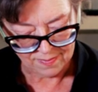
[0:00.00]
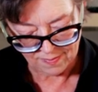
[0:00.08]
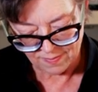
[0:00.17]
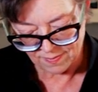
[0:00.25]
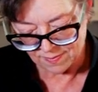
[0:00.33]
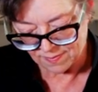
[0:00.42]

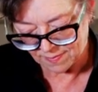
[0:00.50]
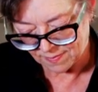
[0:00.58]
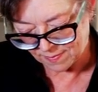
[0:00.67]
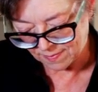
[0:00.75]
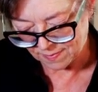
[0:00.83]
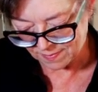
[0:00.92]

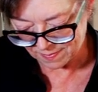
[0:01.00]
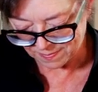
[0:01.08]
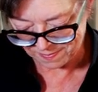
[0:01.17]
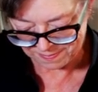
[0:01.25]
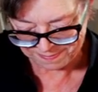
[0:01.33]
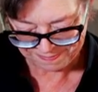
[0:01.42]

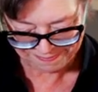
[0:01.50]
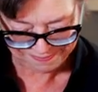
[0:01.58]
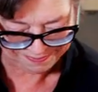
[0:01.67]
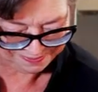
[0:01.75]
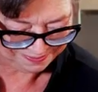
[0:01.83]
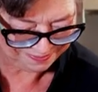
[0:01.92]

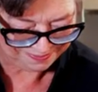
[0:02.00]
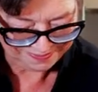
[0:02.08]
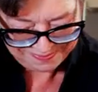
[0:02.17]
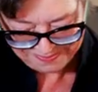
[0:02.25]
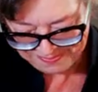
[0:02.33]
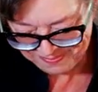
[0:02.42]

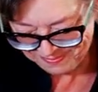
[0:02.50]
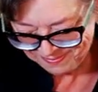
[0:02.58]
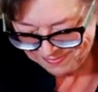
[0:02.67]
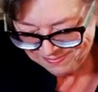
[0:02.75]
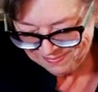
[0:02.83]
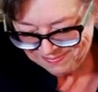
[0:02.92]

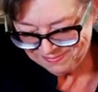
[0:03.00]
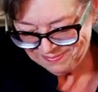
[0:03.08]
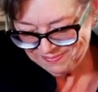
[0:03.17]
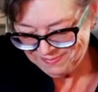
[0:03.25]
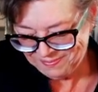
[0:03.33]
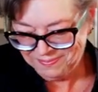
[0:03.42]

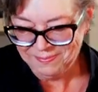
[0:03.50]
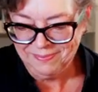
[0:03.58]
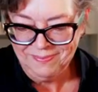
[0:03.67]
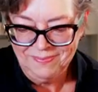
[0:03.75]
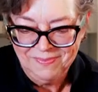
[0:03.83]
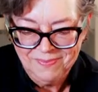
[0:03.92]

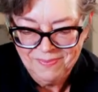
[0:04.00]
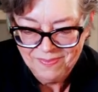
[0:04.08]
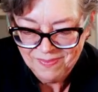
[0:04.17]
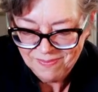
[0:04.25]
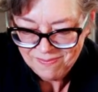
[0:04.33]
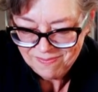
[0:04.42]

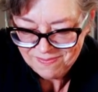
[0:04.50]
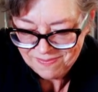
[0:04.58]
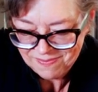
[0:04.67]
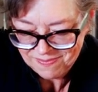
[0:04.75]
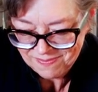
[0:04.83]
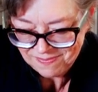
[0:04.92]

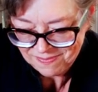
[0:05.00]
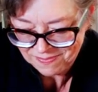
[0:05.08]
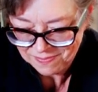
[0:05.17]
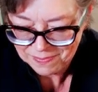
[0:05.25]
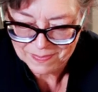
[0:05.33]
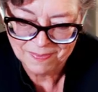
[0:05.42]

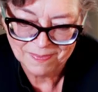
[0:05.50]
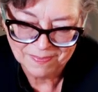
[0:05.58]
Nobody speaks.